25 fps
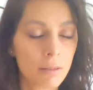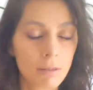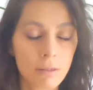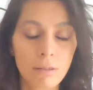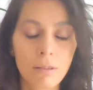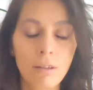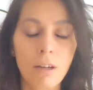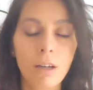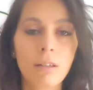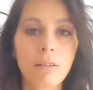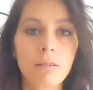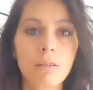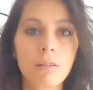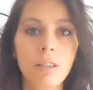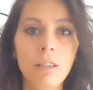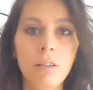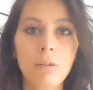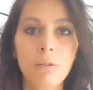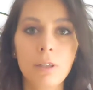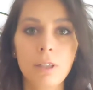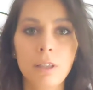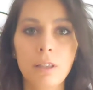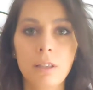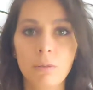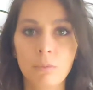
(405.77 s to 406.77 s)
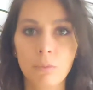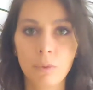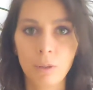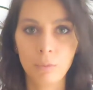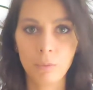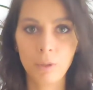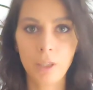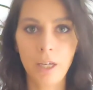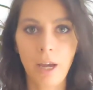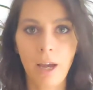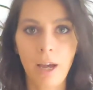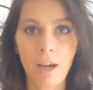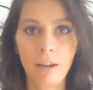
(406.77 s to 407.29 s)
It's not a secret that when
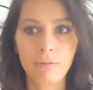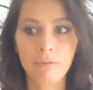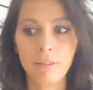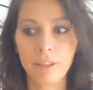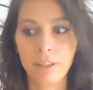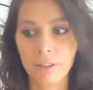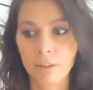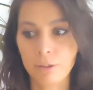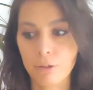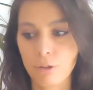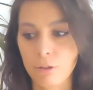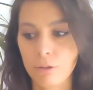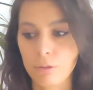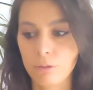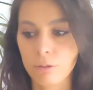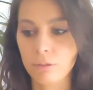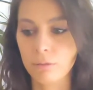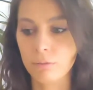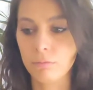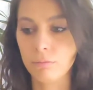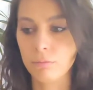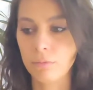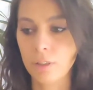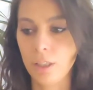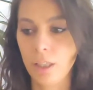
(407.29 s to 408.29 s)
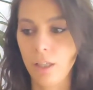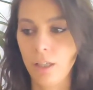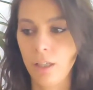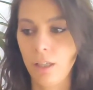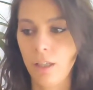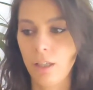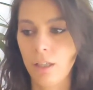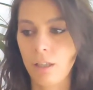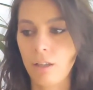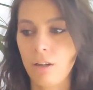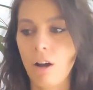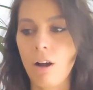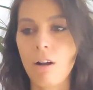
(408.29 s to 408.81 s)
we have internal
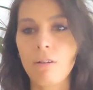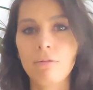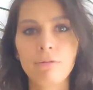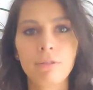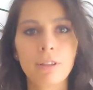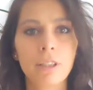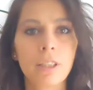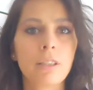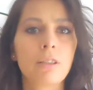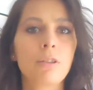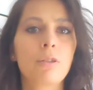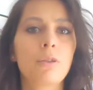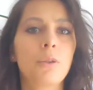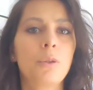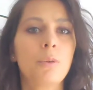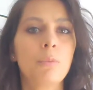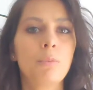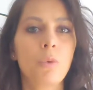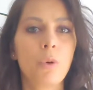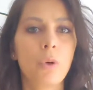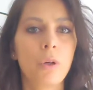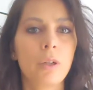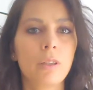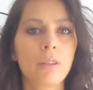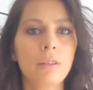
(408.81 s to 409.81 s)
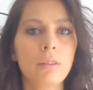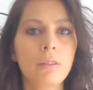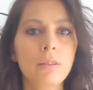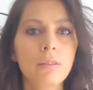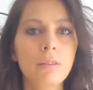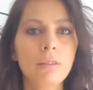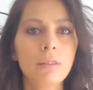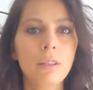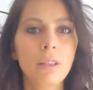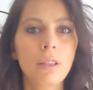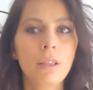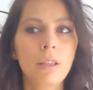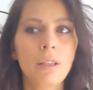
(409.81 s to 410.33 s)
conflict,
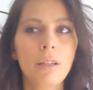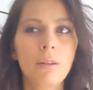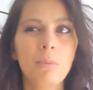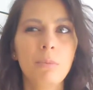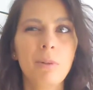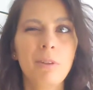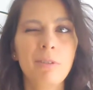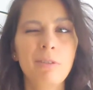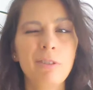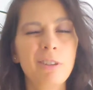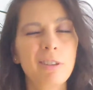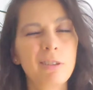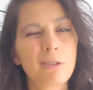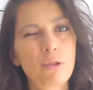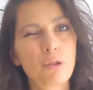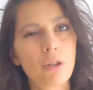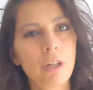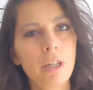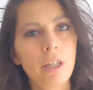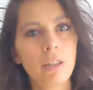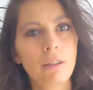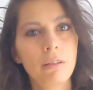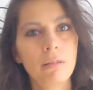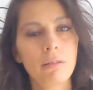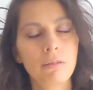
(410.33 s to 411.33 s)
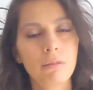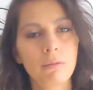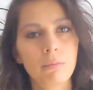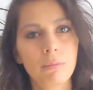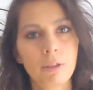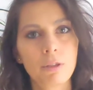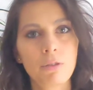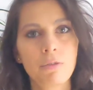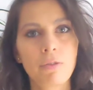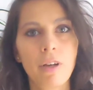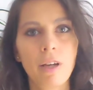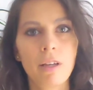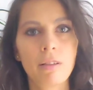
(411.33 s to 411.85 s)
turmoil, we feel drained
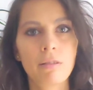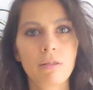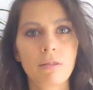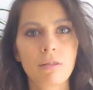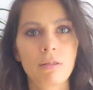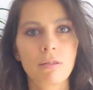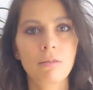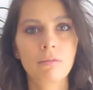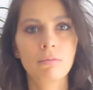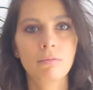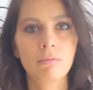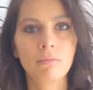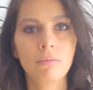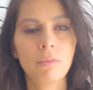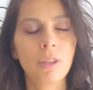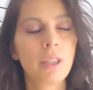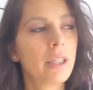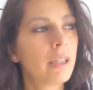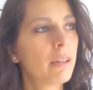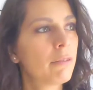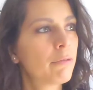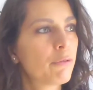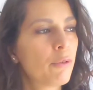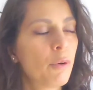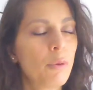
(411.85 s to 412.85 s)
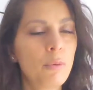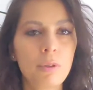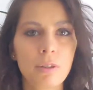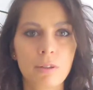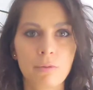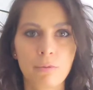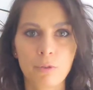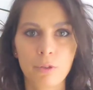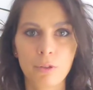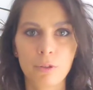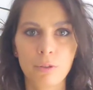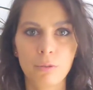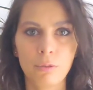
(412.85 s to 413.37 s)
much faster. We can't
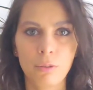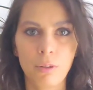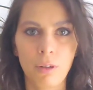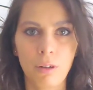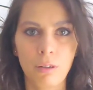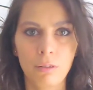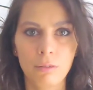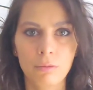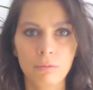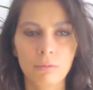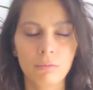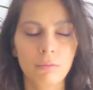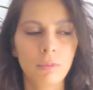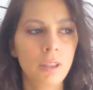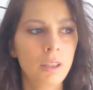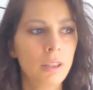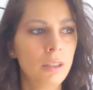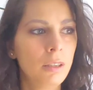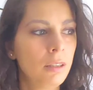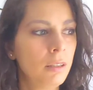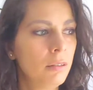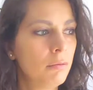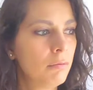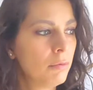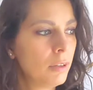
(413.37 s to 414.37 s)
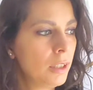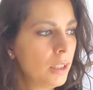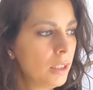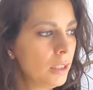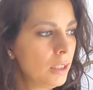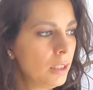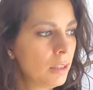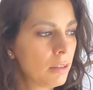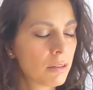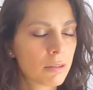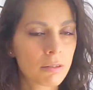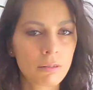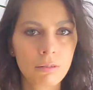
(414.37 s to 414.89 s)
focus for too long.
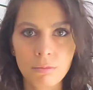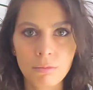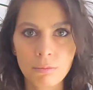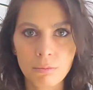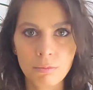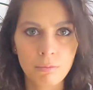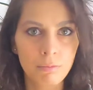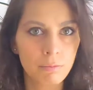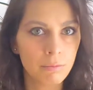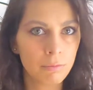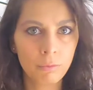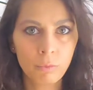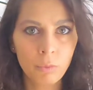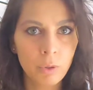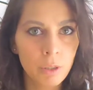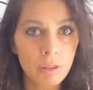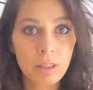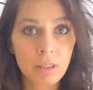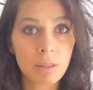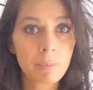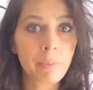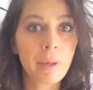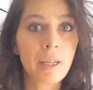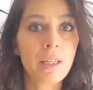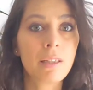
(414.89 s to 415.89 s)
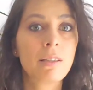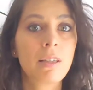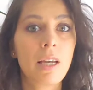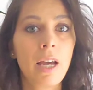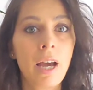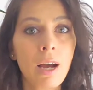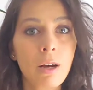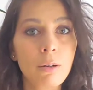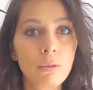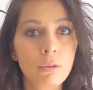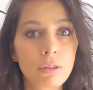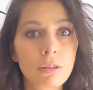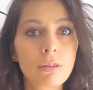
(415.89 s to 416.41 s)
We space
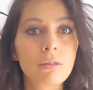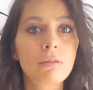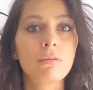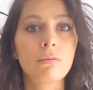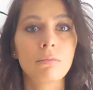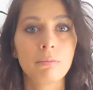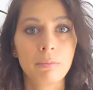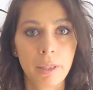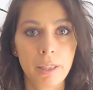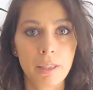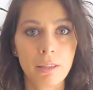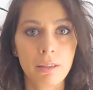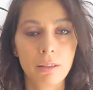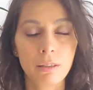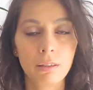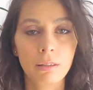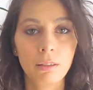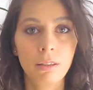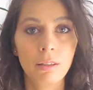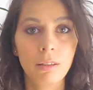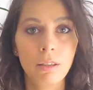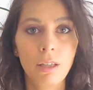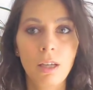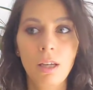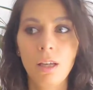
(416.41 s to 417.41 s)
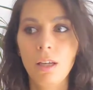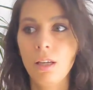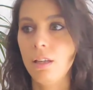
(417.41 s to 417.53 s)
out, basically.